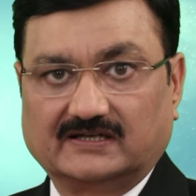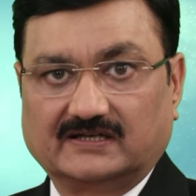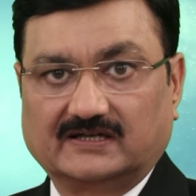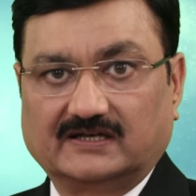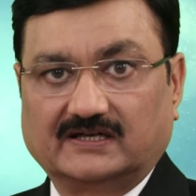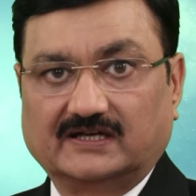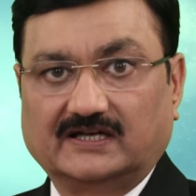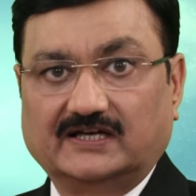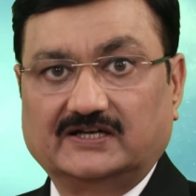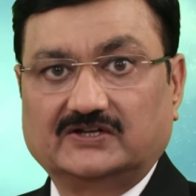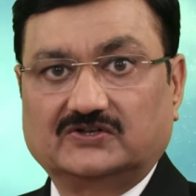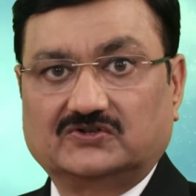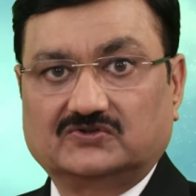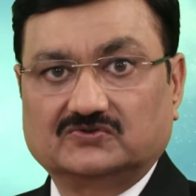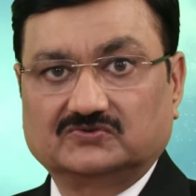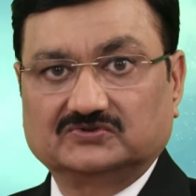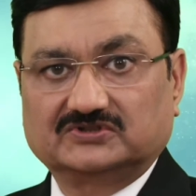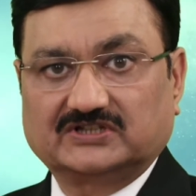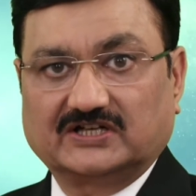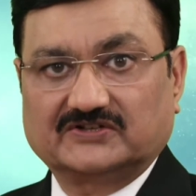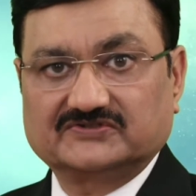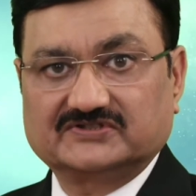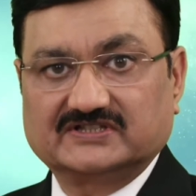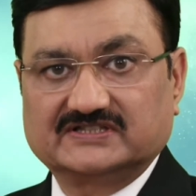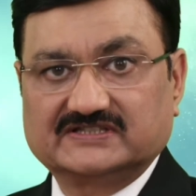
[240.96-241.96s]
In
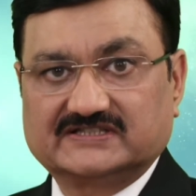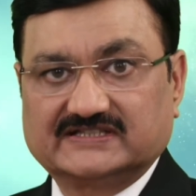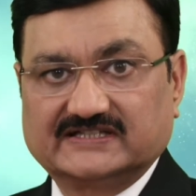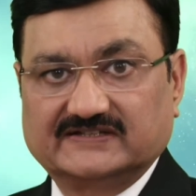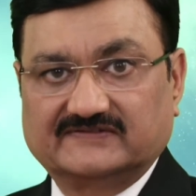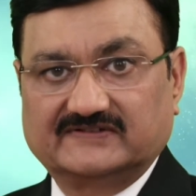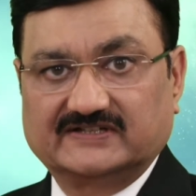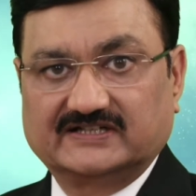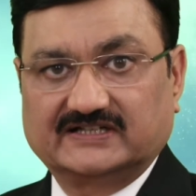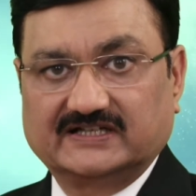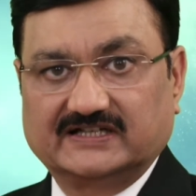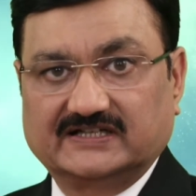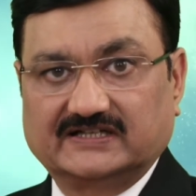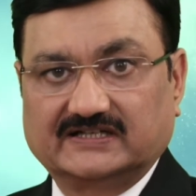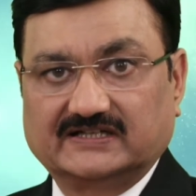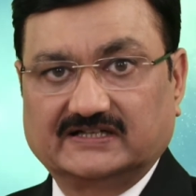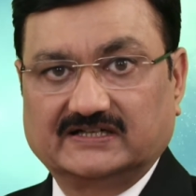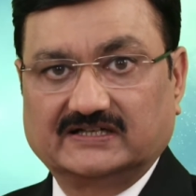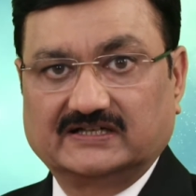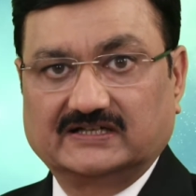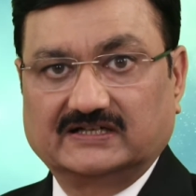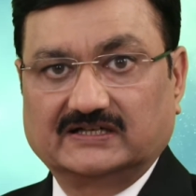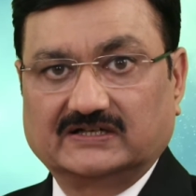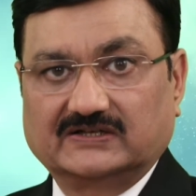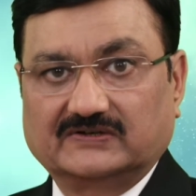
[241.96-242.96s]
2017,
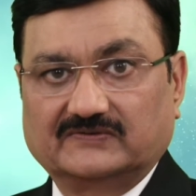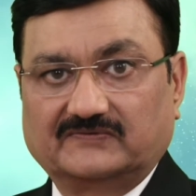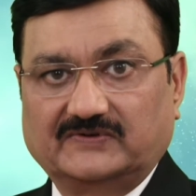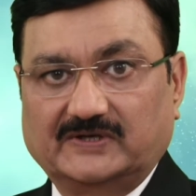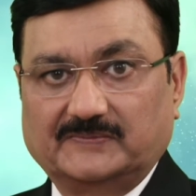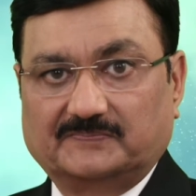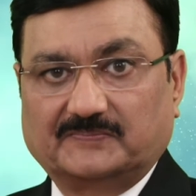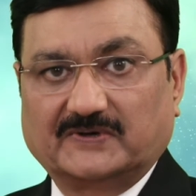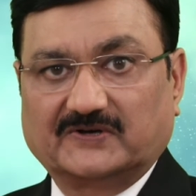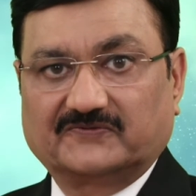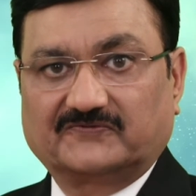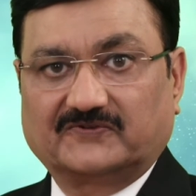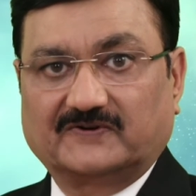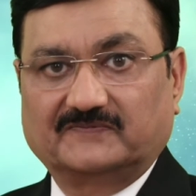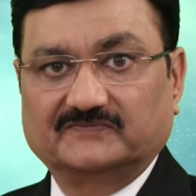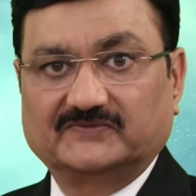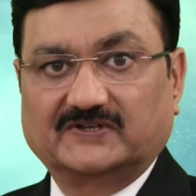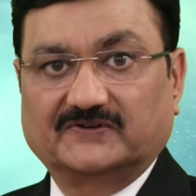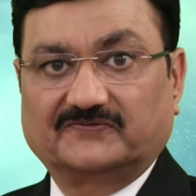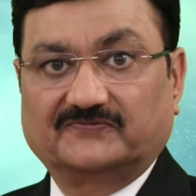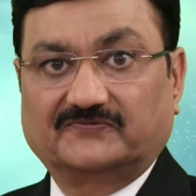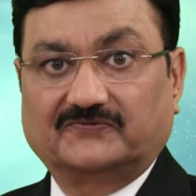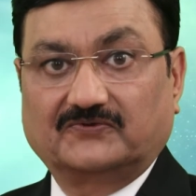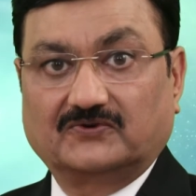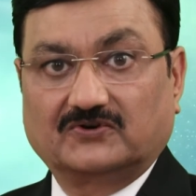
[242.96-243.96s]
we performed the
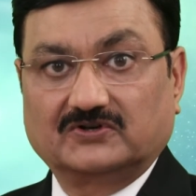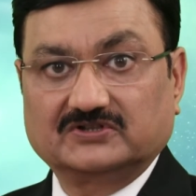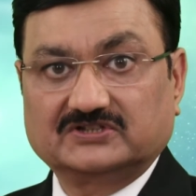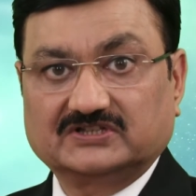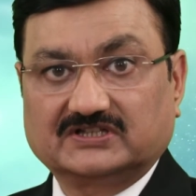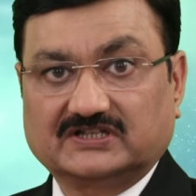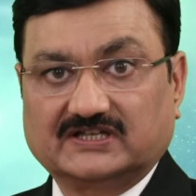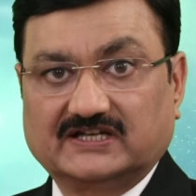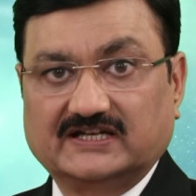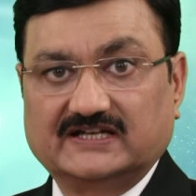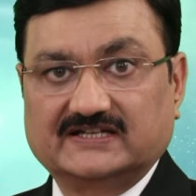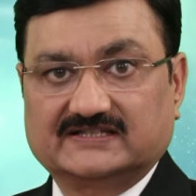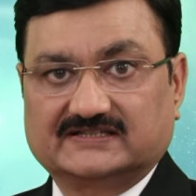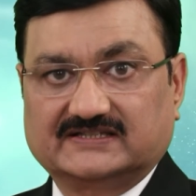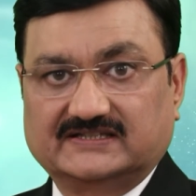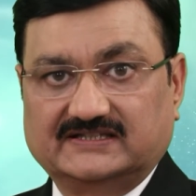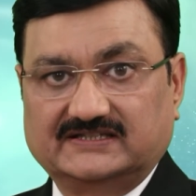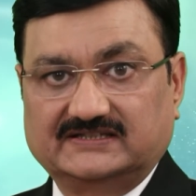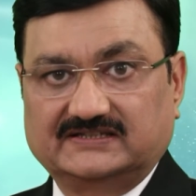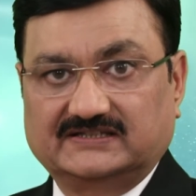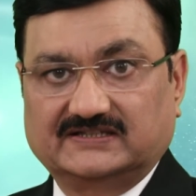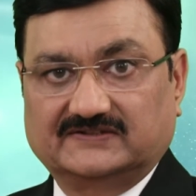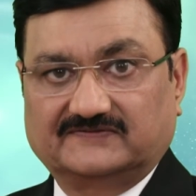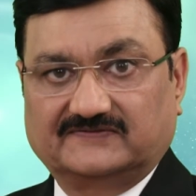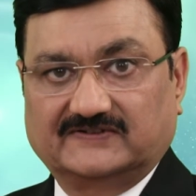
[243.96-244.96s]
fourth case in
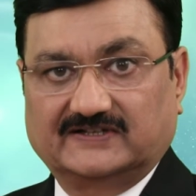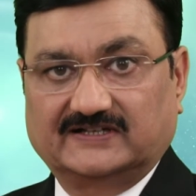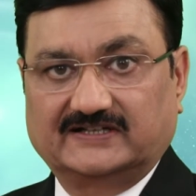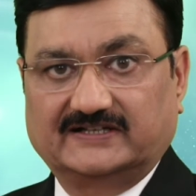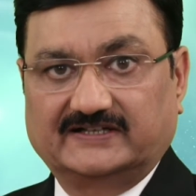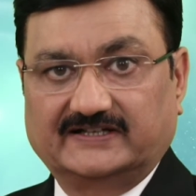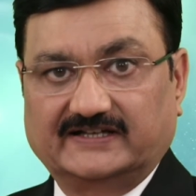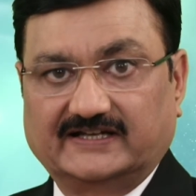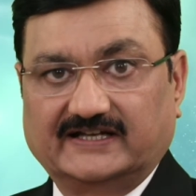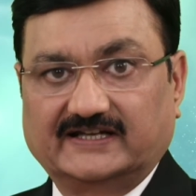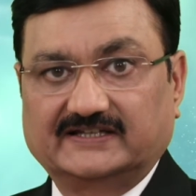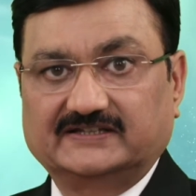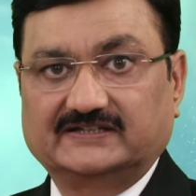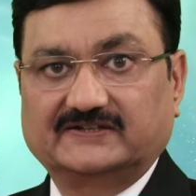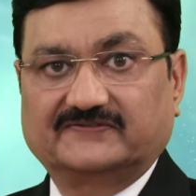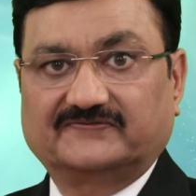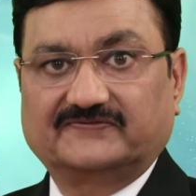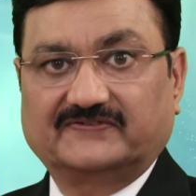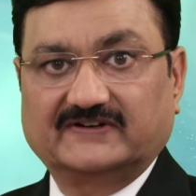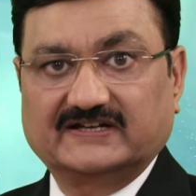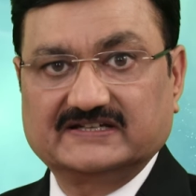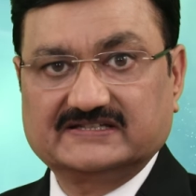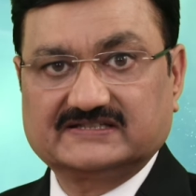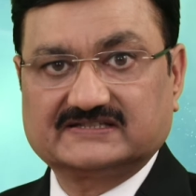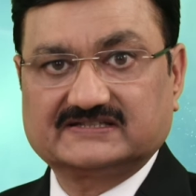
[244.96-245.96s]
the world and the
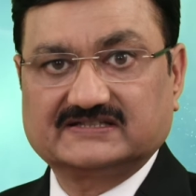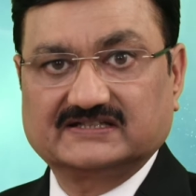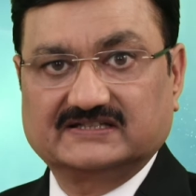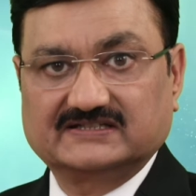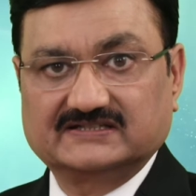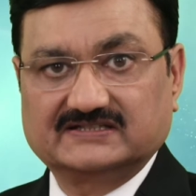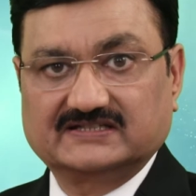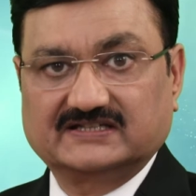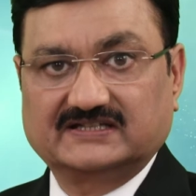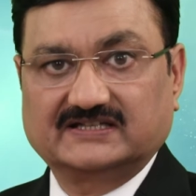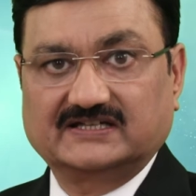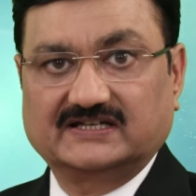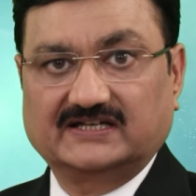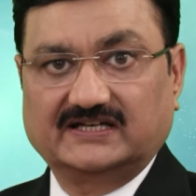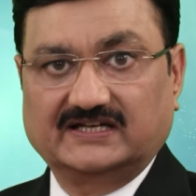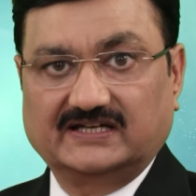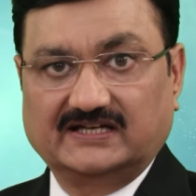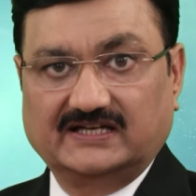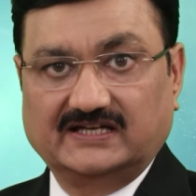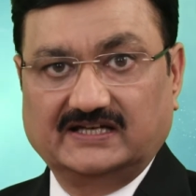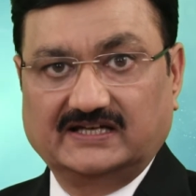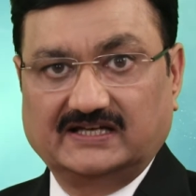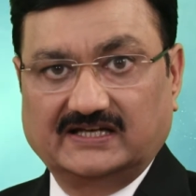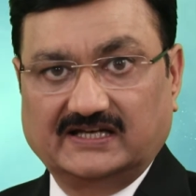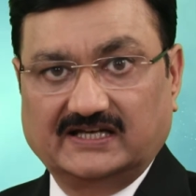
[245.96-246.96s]
first surgery
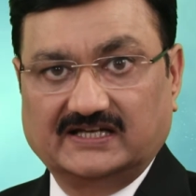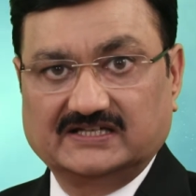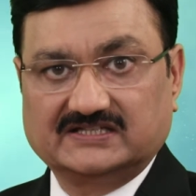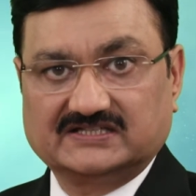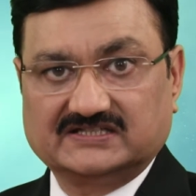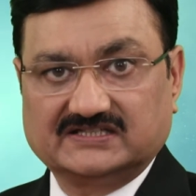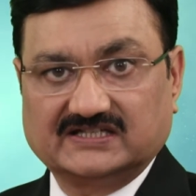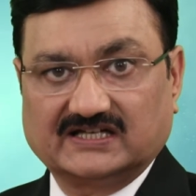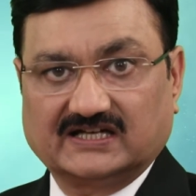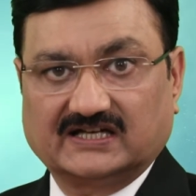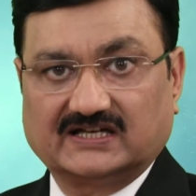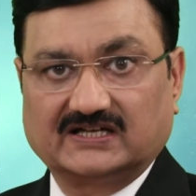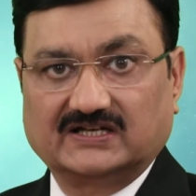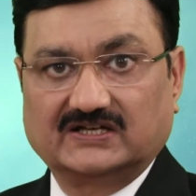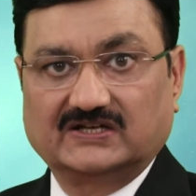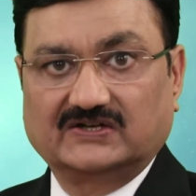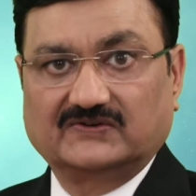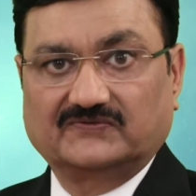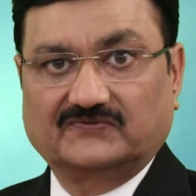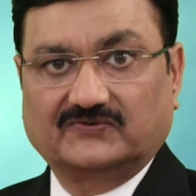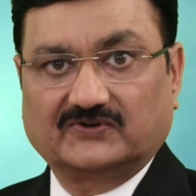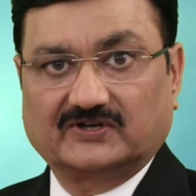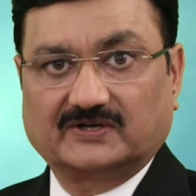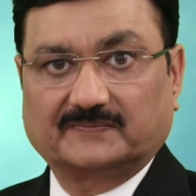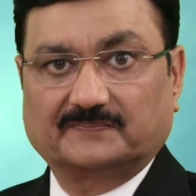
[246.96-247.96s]
in Asia
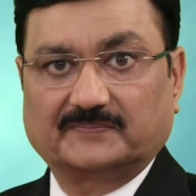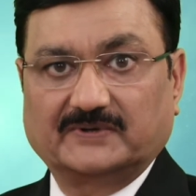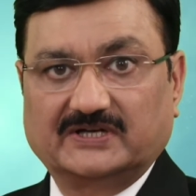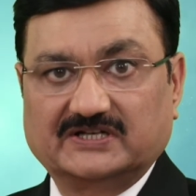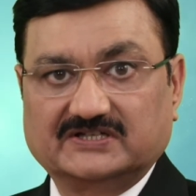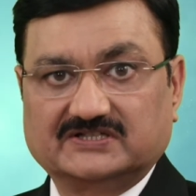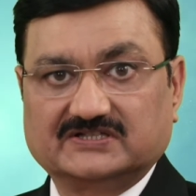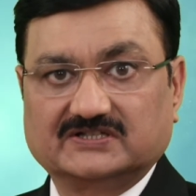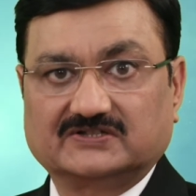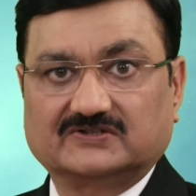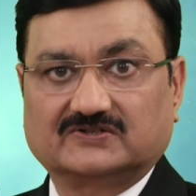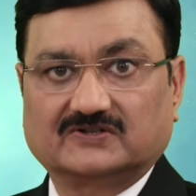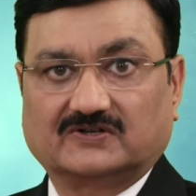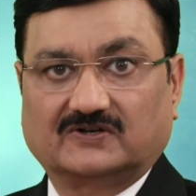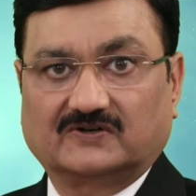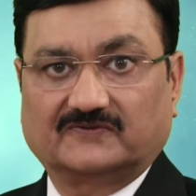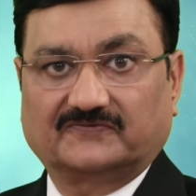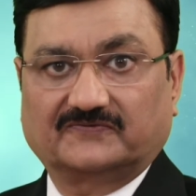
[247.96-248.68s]
for a patient of